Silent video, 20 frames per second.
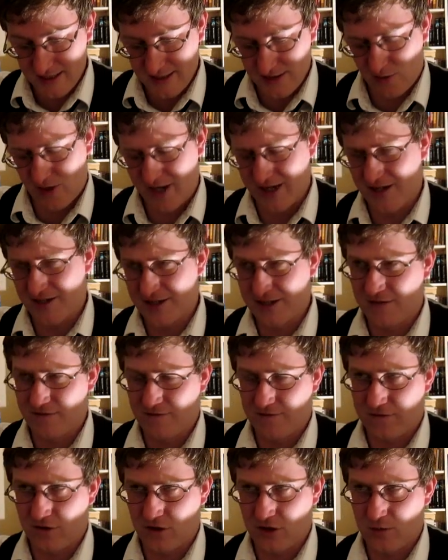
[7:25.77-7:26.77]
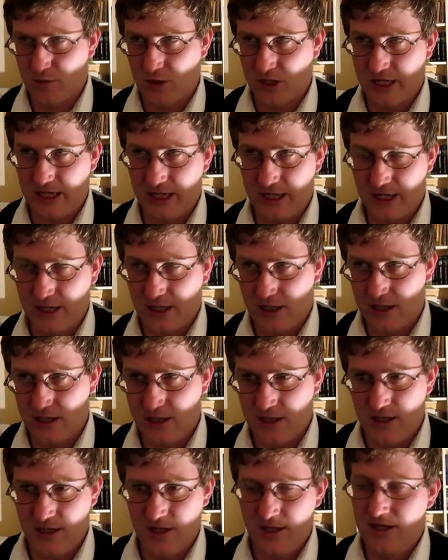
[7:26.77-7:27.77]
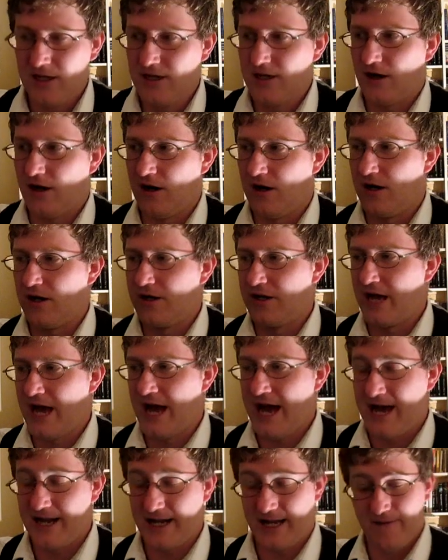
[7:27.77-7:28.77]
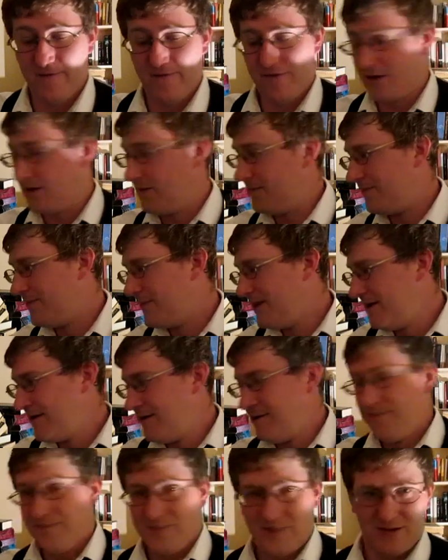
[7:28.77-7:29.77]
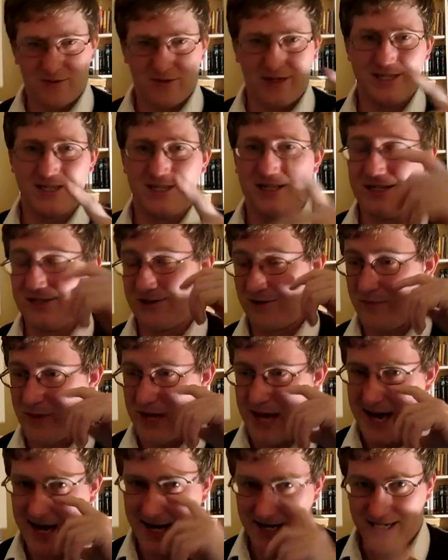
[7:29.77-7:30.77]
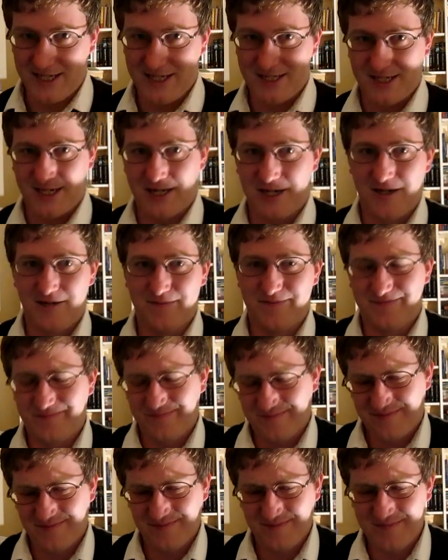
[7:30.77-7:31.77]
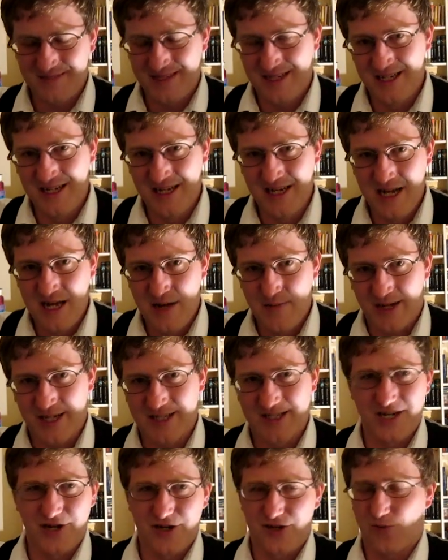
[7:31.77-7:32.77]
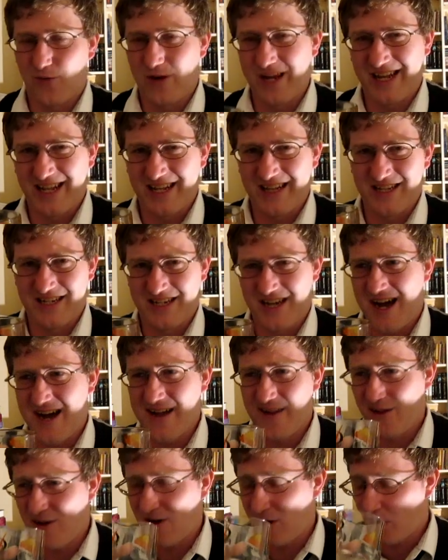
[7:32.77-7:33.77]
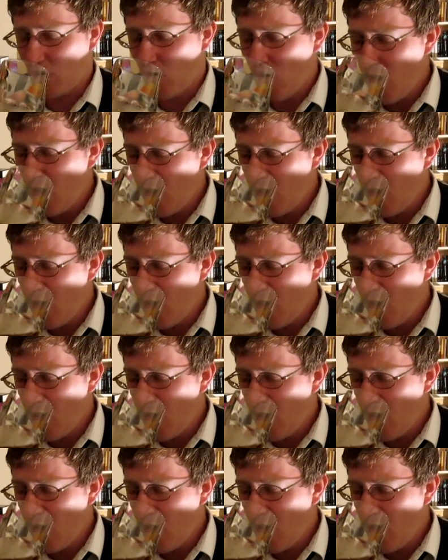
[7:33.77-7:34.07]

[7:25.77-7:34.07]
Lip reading: Qui-Gon said firmly on ad infinitum. And the reason these are bad is because they just weaken the dialogue.